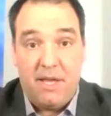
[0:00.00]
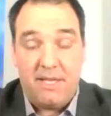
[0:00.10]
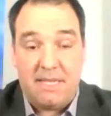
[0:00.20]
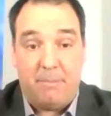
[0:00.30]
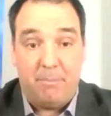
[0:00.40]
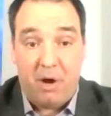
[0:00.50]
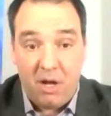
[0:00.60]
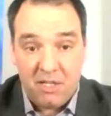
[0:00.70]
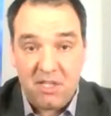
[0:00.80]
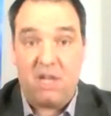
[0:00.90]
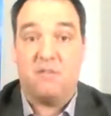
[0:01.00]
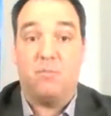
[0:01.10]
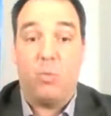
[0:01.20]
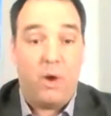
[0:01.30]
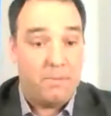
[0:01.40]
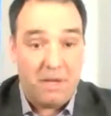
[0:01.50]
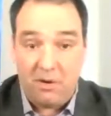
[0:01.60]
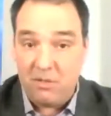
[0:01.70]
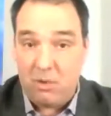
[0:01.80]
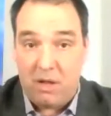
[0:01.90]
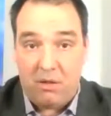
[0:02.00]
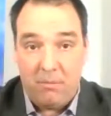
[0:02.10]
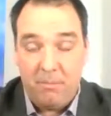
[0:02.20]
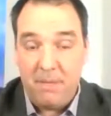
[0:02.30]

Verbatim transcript: is that bonds got wiped out as well.